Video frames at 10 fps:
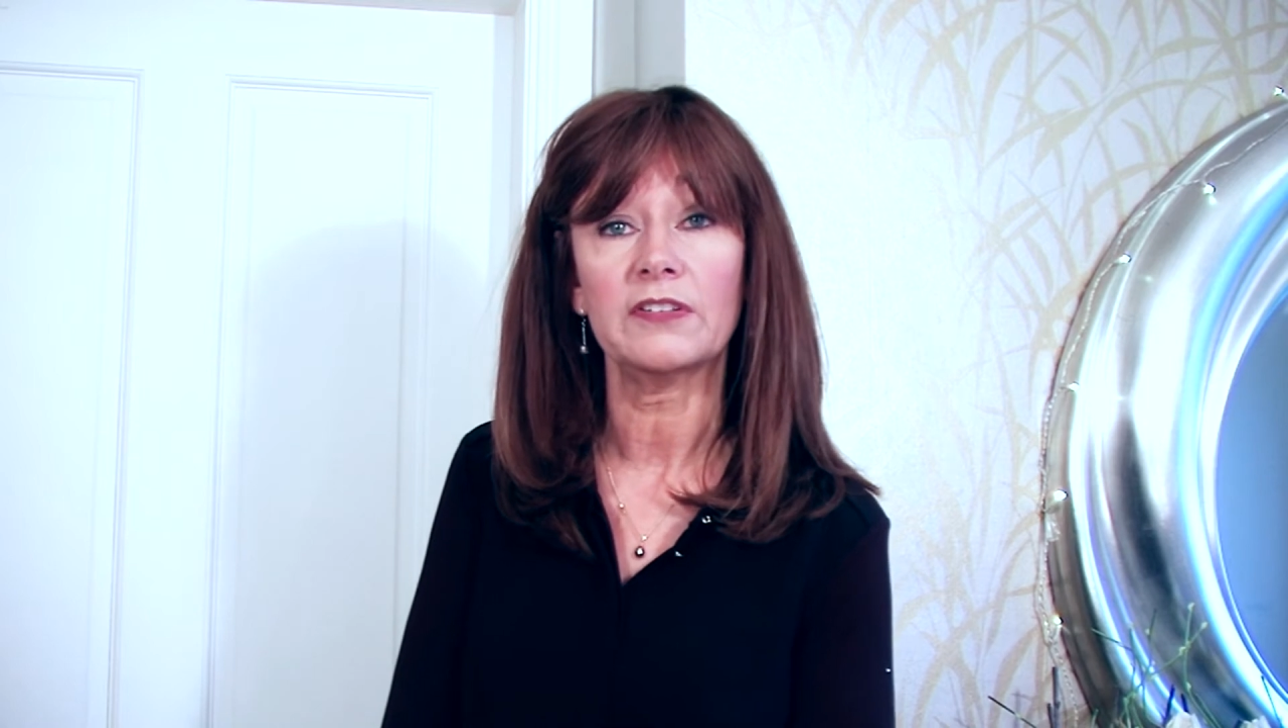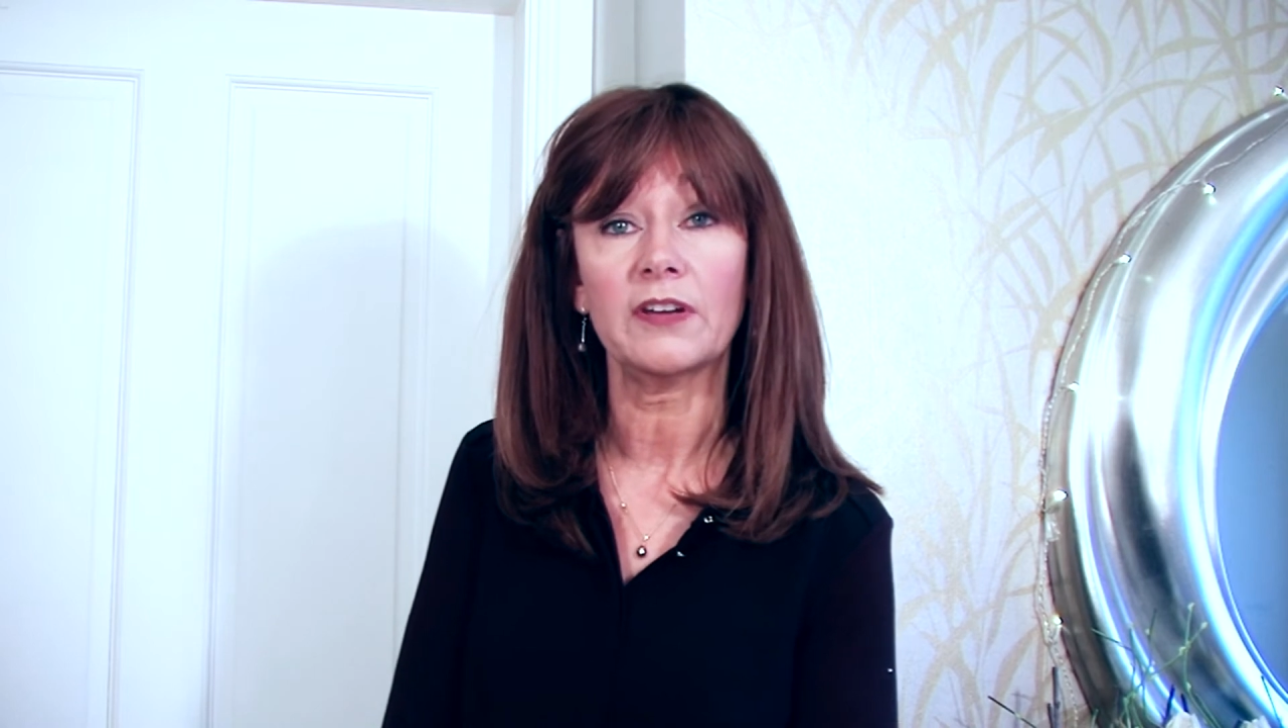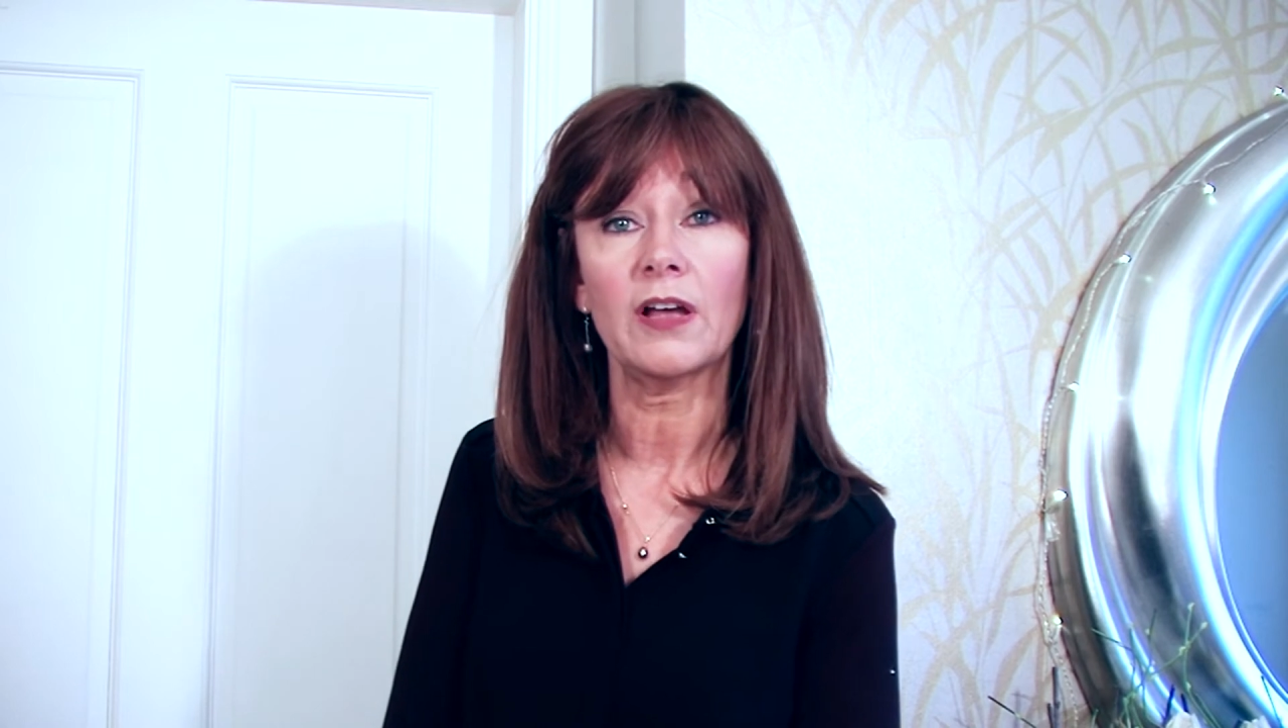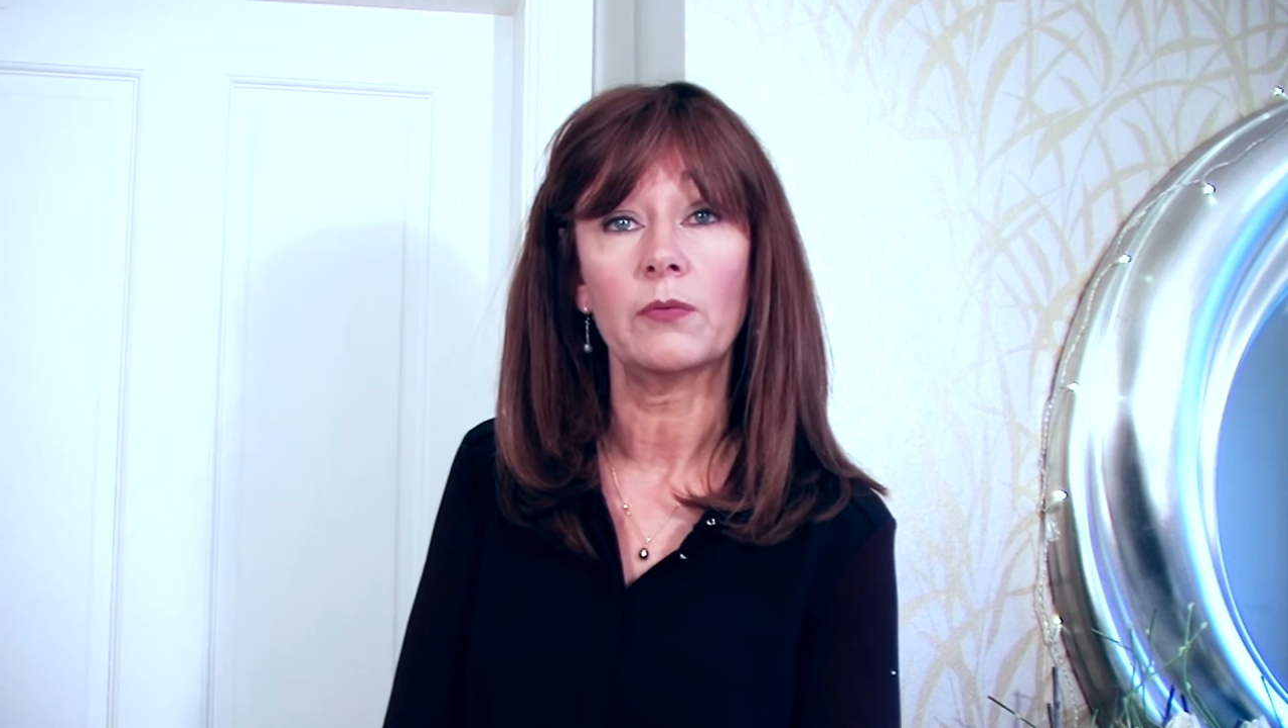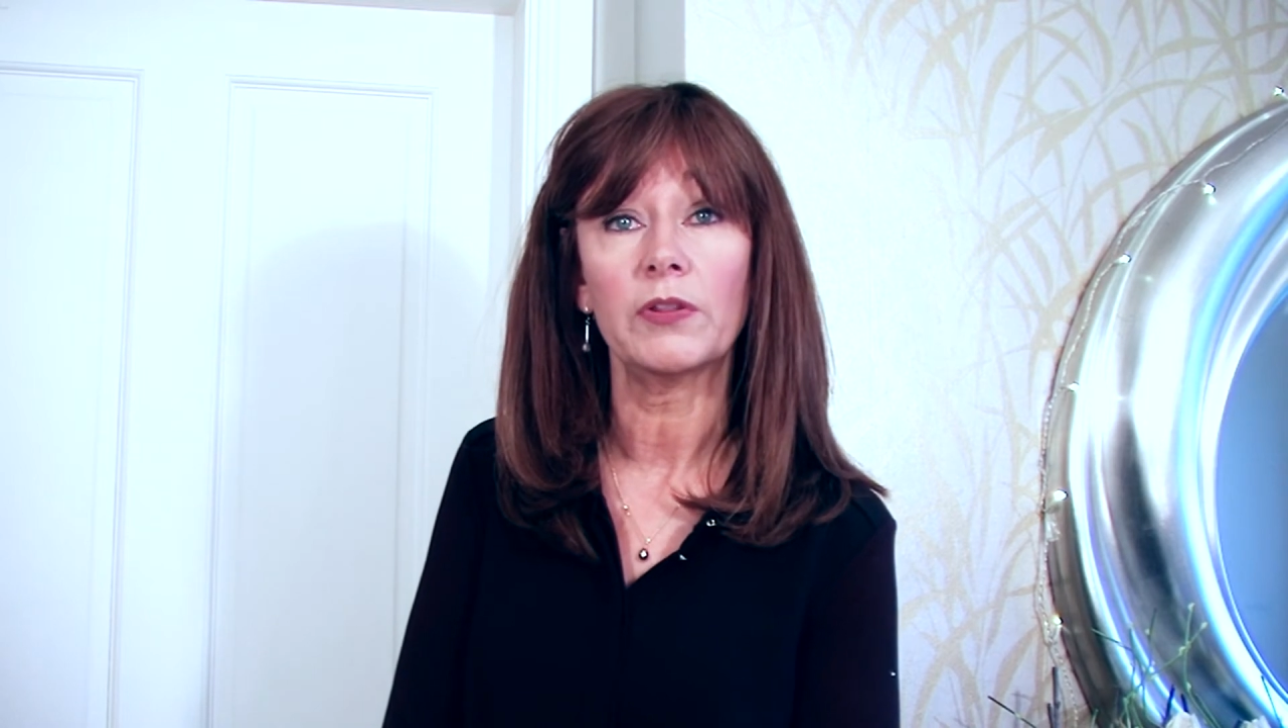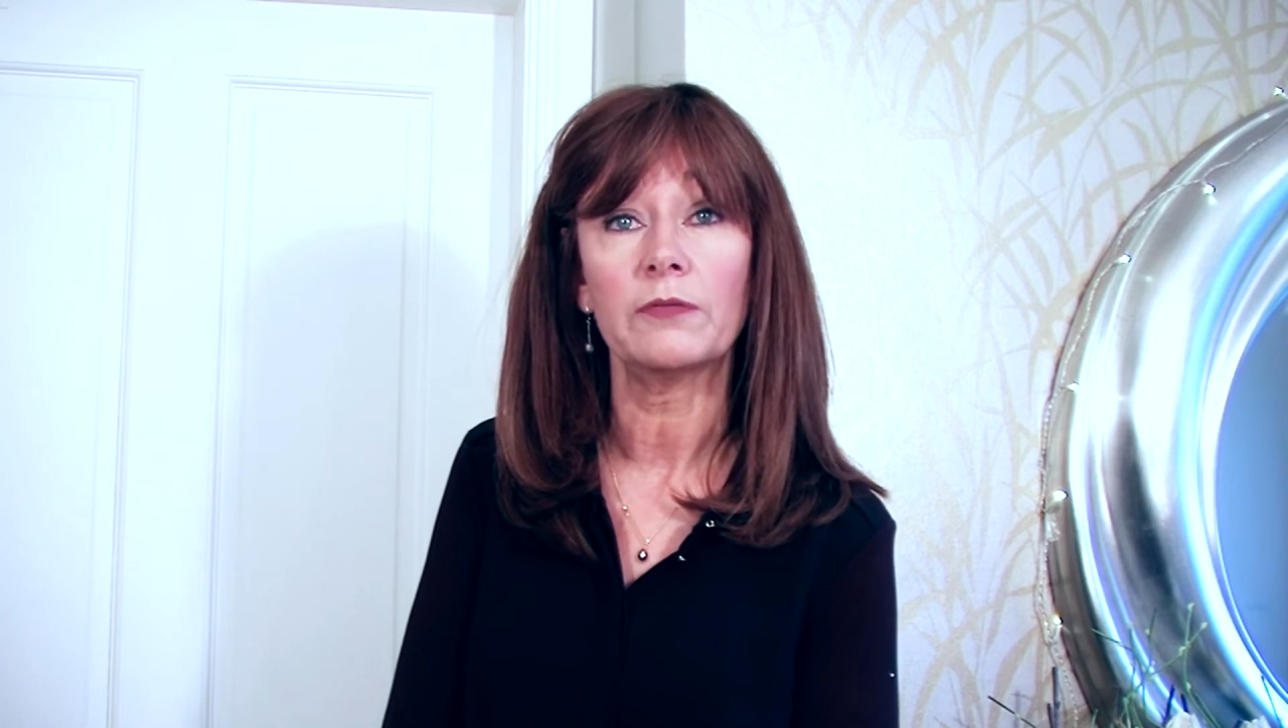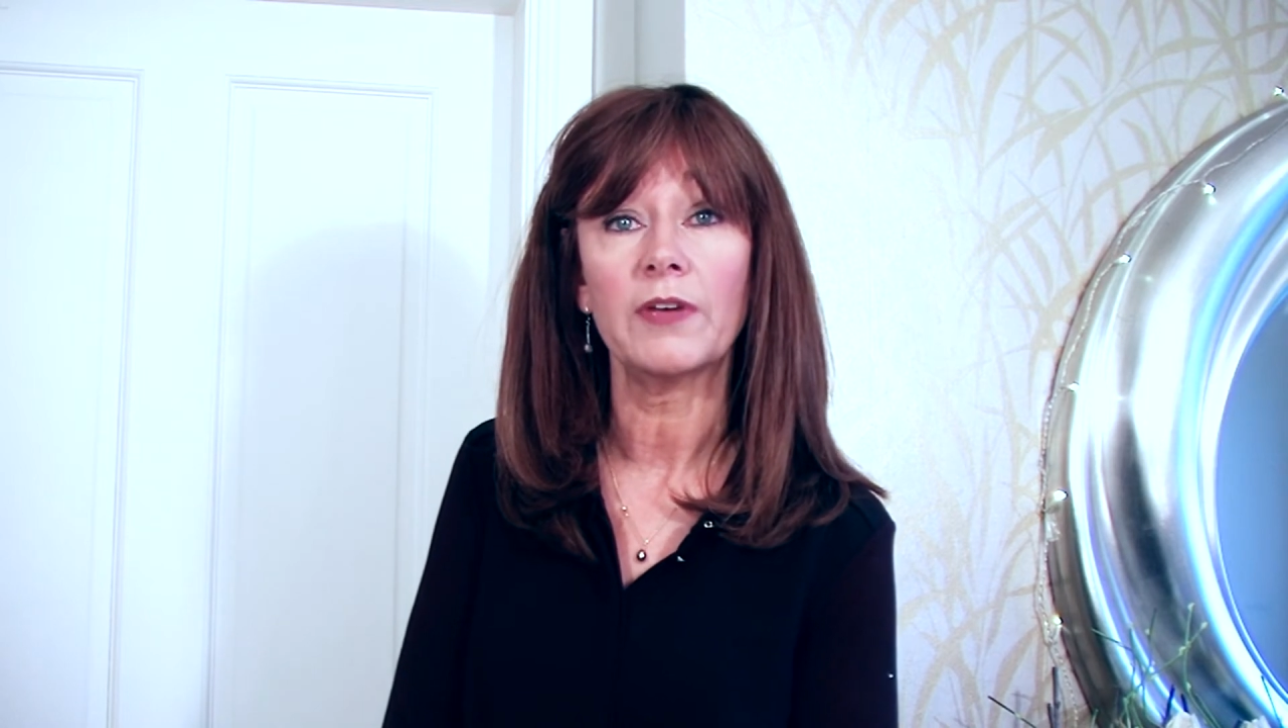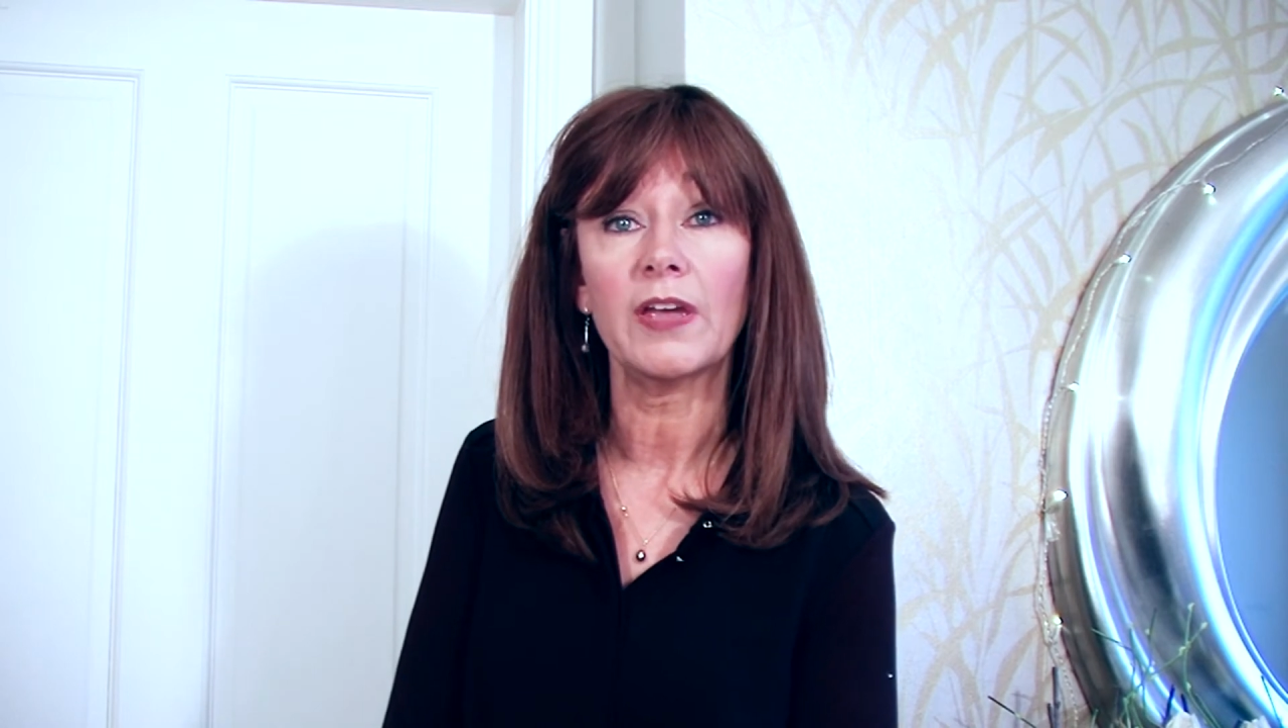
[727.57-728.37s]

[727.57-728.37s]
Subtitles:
style with a